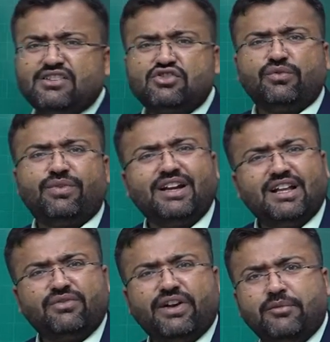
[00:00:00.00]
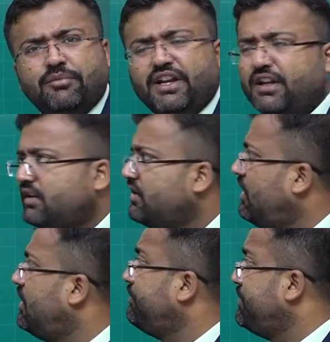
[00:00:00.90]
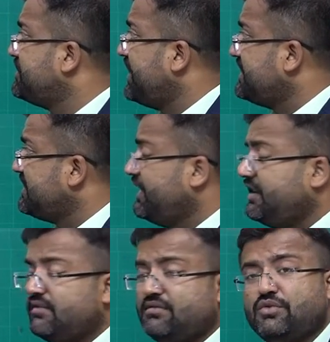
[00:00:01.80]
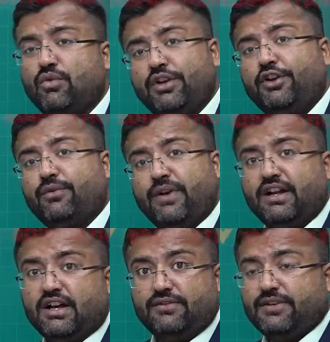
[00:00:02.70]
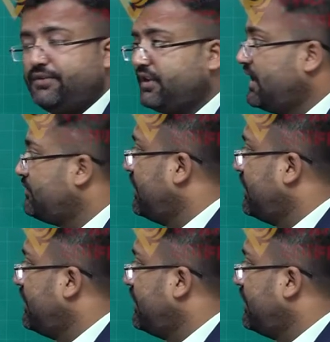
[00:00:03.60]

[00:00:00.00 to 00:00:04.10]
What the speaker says: is to find alpha and beta, or precisely only to find alpha for that